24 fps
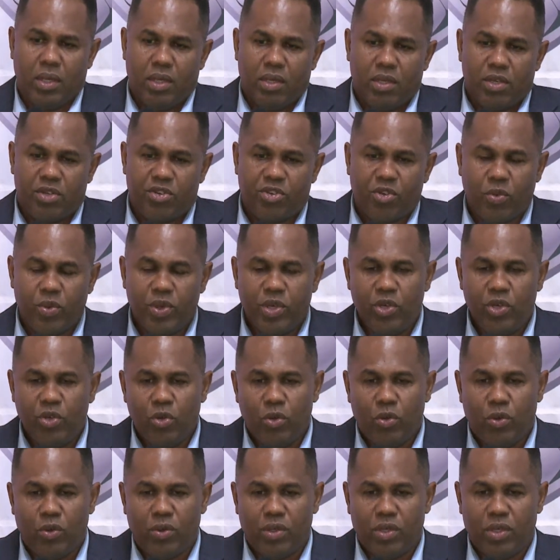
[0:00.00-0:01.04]
So we
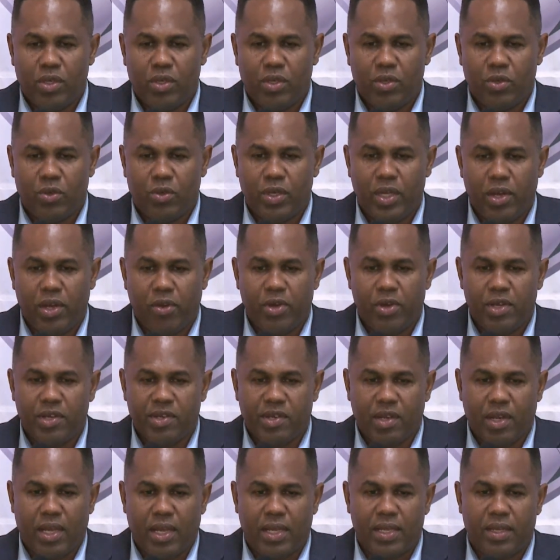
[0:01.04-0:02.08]
know, areas
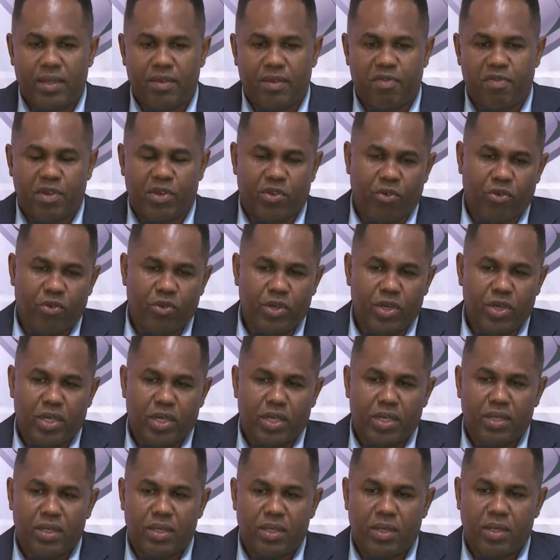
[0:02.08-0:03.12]
like Victoria,
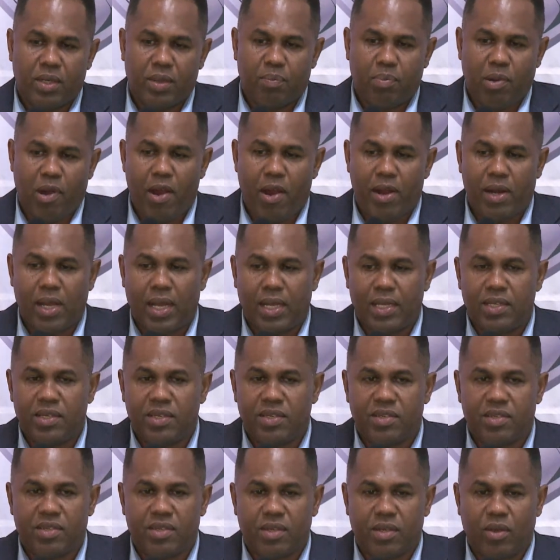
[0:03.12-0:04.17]

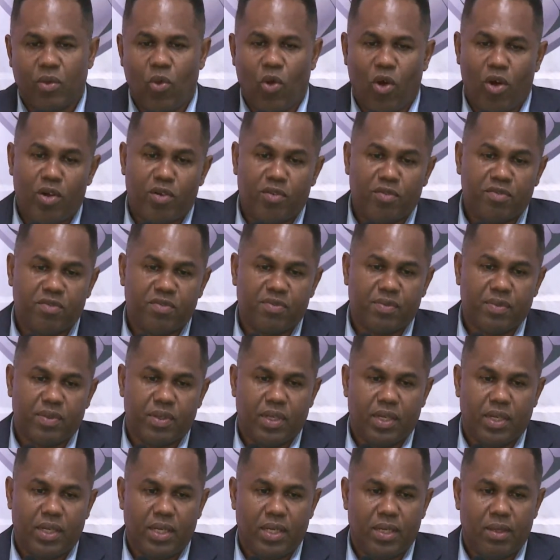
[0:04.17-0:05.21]
Paradise, Guelph,
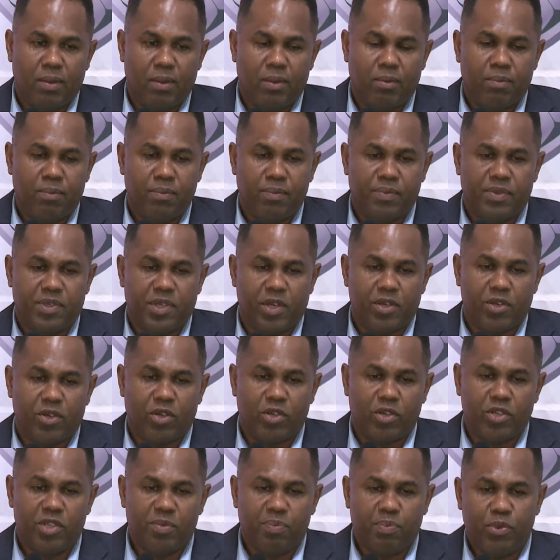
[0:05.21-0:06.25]
St.
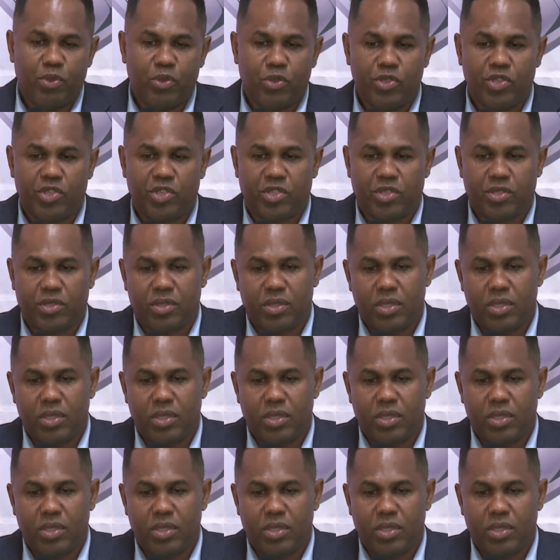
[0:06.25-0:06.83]
John Sports,